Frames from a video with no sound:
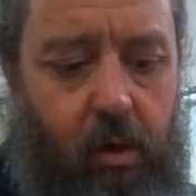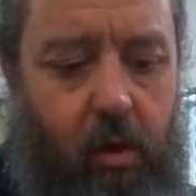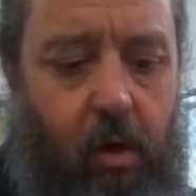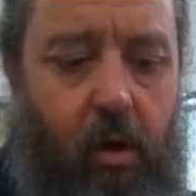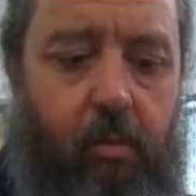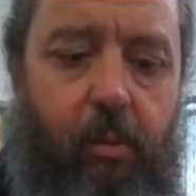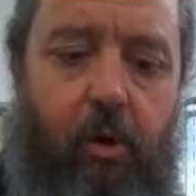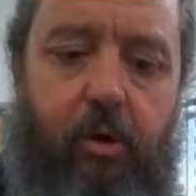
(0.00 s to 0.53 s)

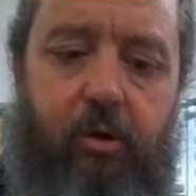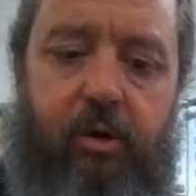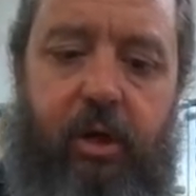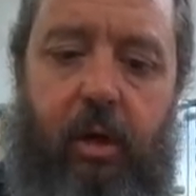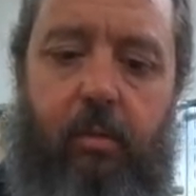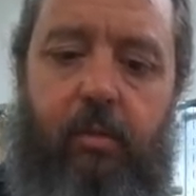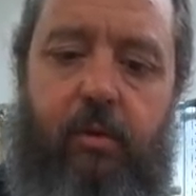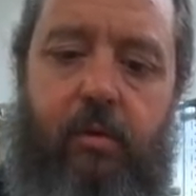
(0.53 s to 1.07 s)
uh, burner
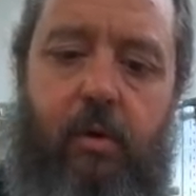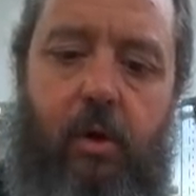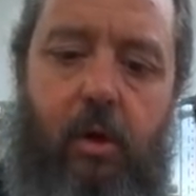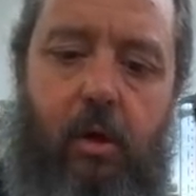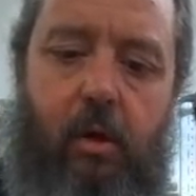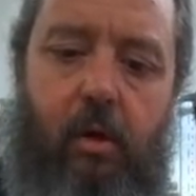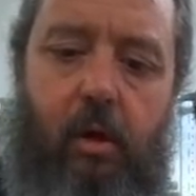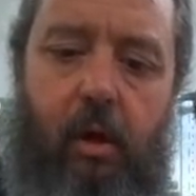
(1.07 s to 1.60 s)
tips,
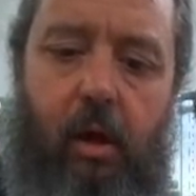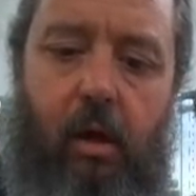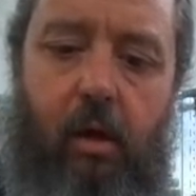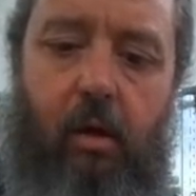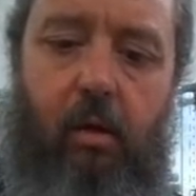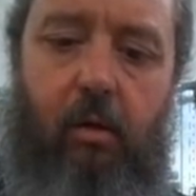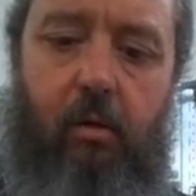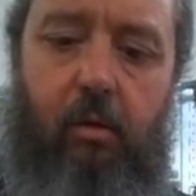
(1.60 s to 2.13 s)

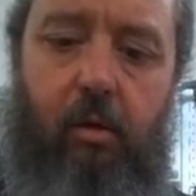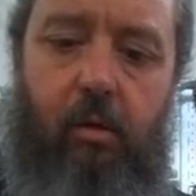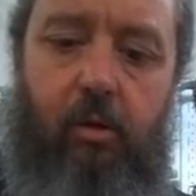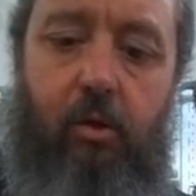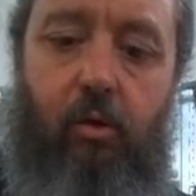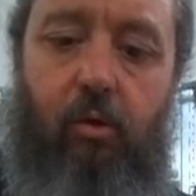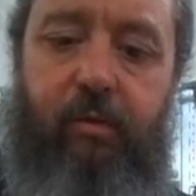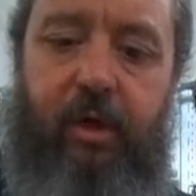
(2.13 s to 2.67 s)
uh,
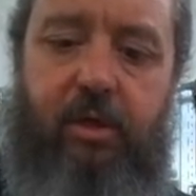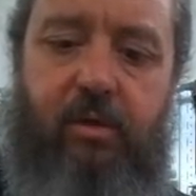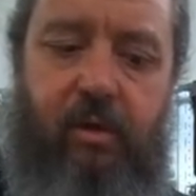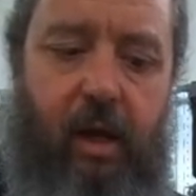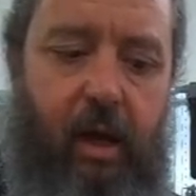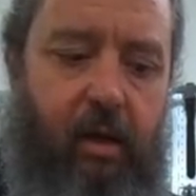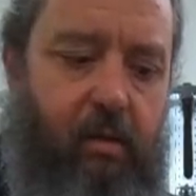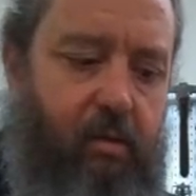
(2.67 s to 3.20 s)
two of each
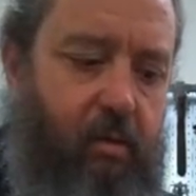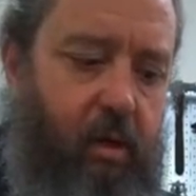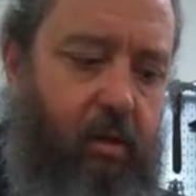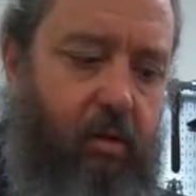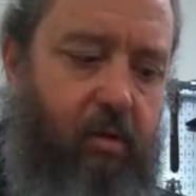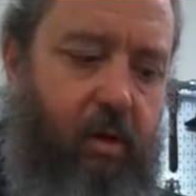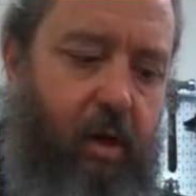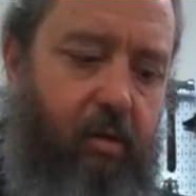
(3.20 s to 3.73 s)
size,
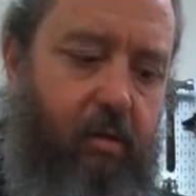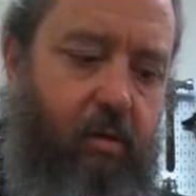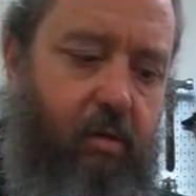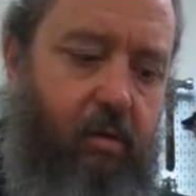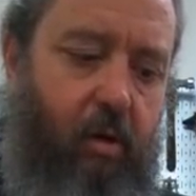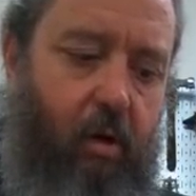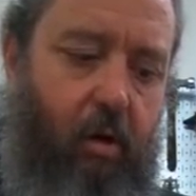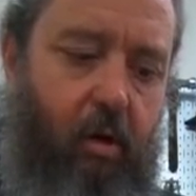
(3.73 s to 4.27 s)
and the
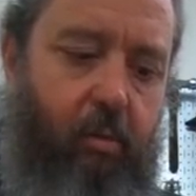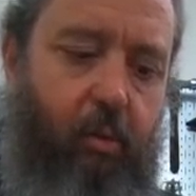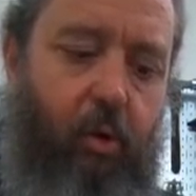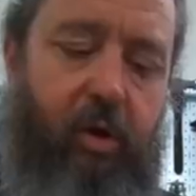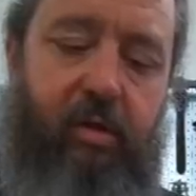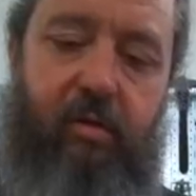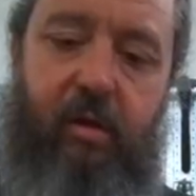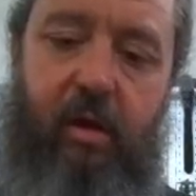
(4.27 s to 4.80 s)
sizes are
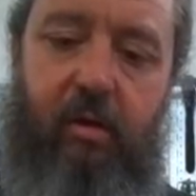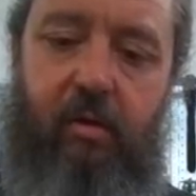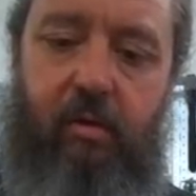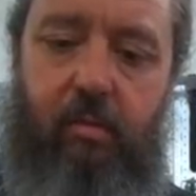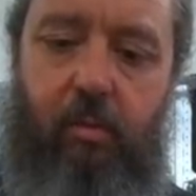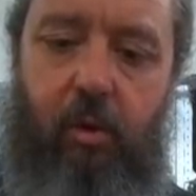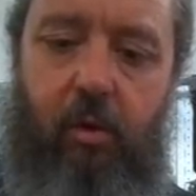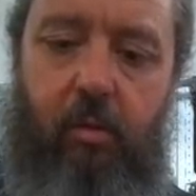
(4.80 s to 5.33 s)

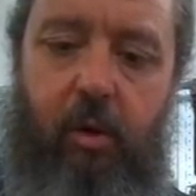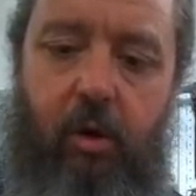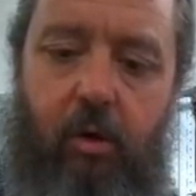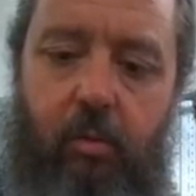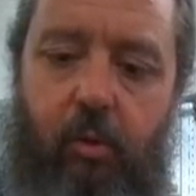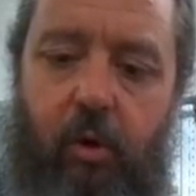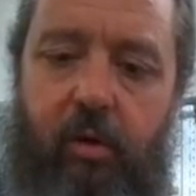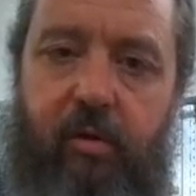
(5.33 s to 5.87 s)
0.6
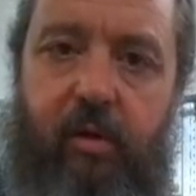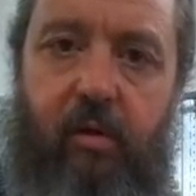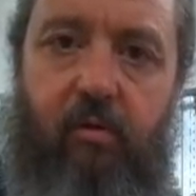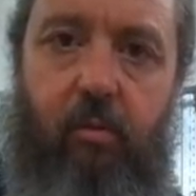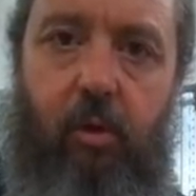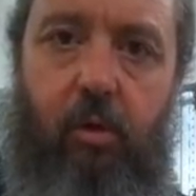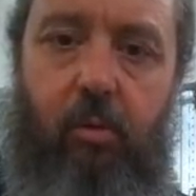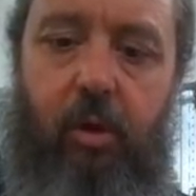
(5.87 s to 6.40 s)
millimeter,
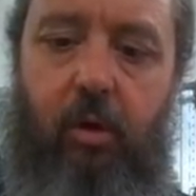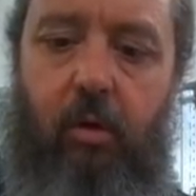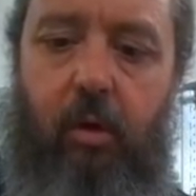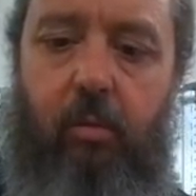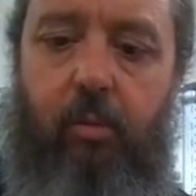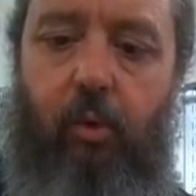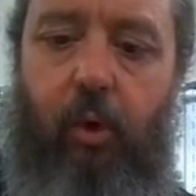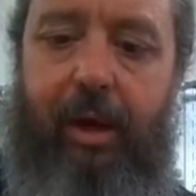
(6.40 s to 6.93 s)
0.7 millimeter,
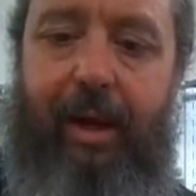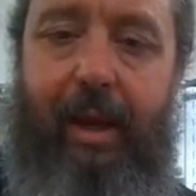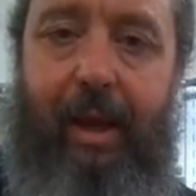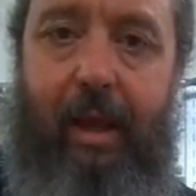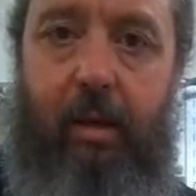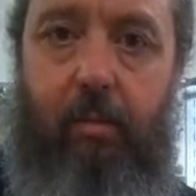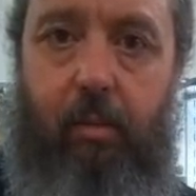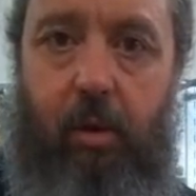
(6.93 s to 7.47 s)
and 0.8
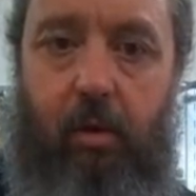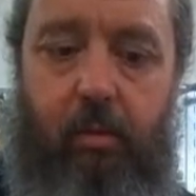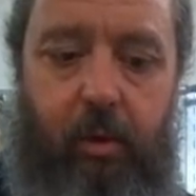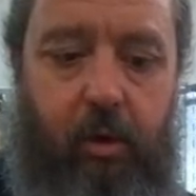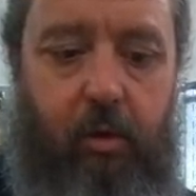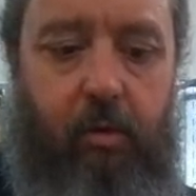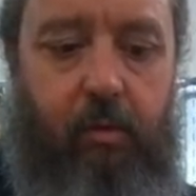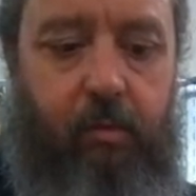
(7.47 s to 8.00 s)

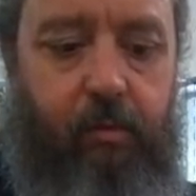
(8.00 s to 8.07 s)
millimeter.